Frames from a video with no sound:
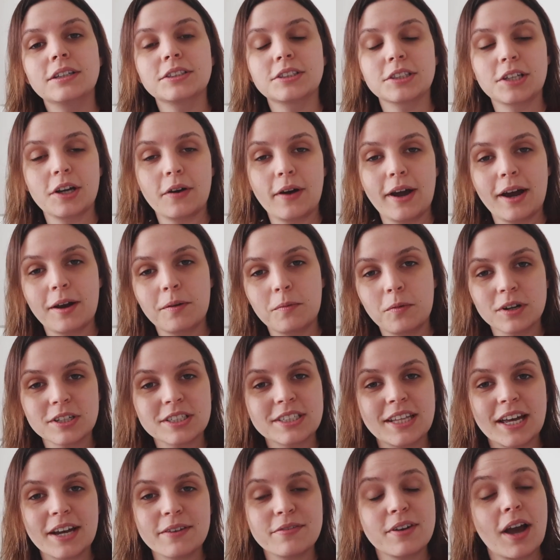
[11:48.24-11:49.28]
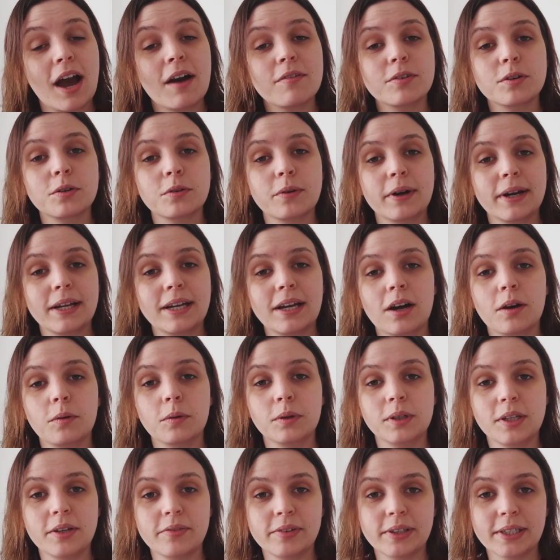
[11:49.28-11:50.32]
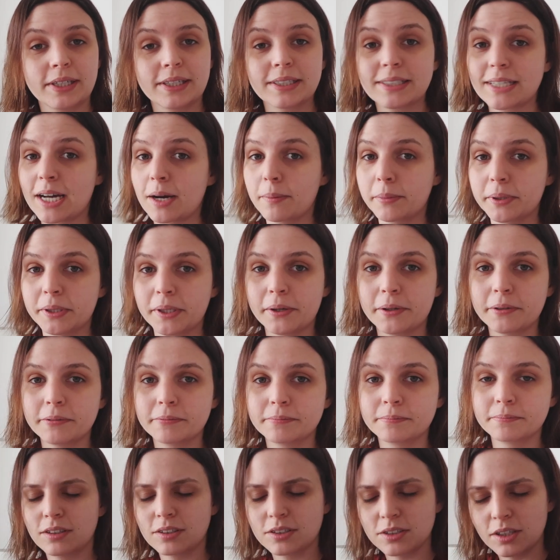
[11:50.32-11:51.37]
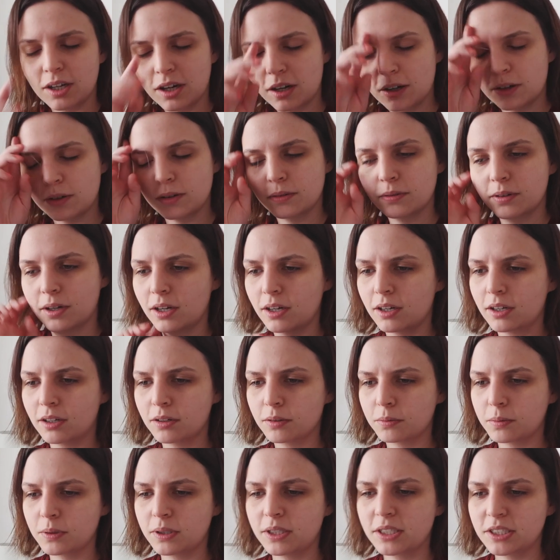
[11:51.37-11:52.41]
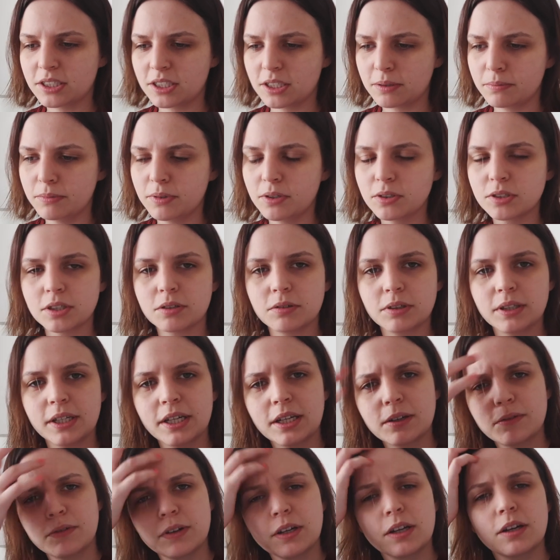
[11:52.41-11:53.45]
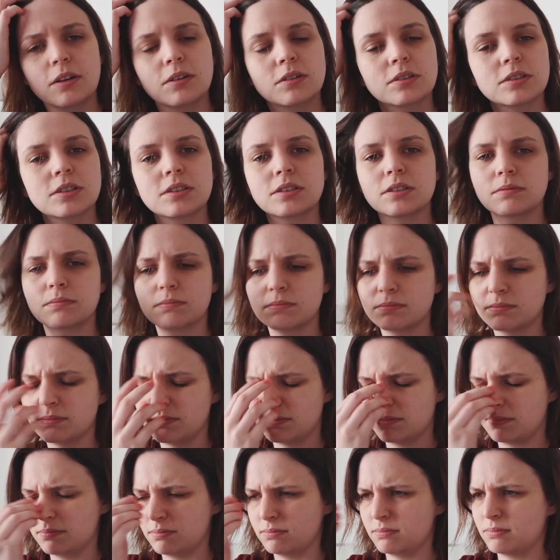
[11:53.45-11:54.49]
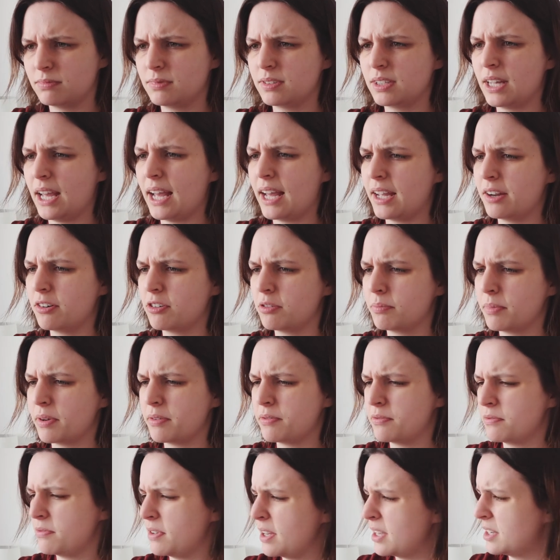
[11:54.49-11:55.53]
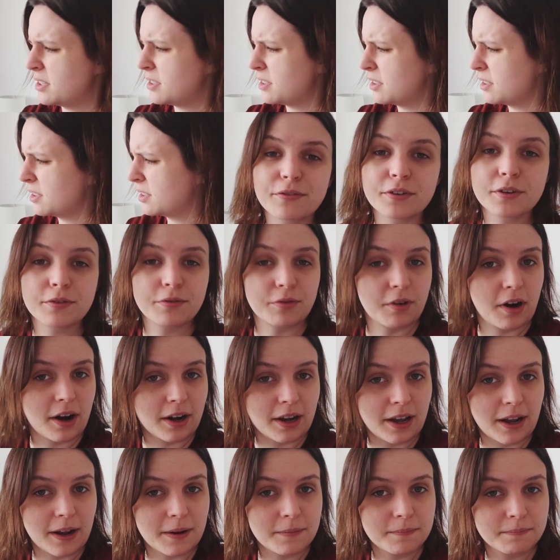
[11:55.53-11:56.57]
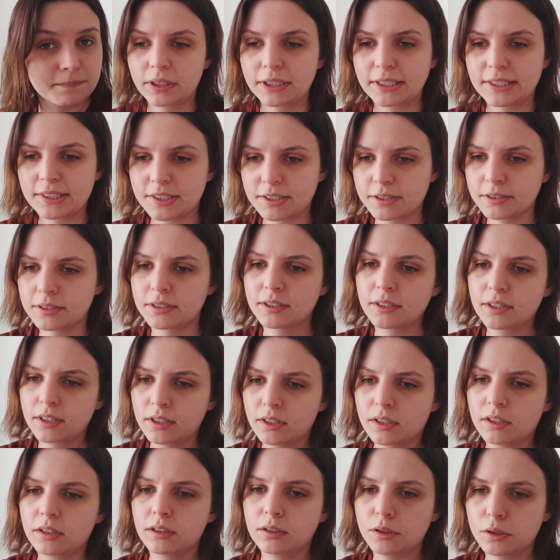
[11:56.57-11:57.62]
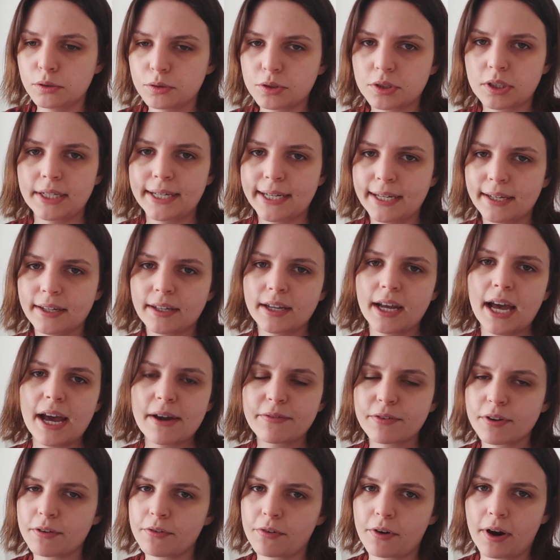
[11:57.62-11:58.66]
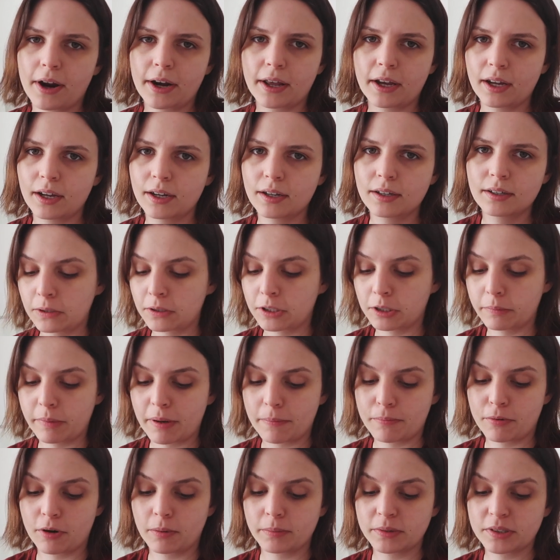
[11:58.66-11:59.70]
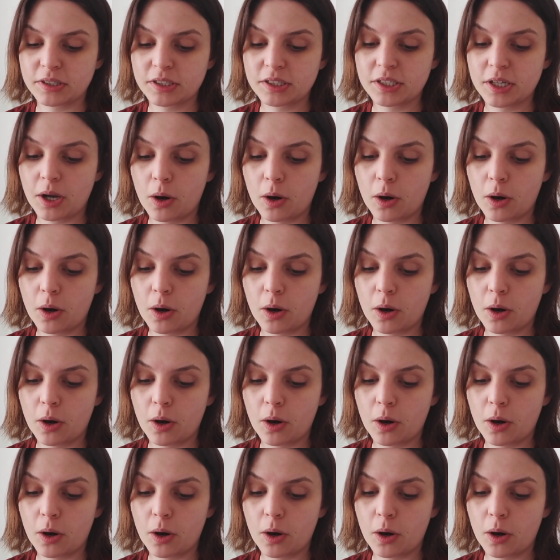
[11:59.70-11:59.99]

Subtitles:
So go ahead and watch that if you haven't already. I will leave a link down below. I'm gonna start releasing music related videos. Cat hair on my face. Every Friday, or at least loosely every Friday. I'm not gonna make promises.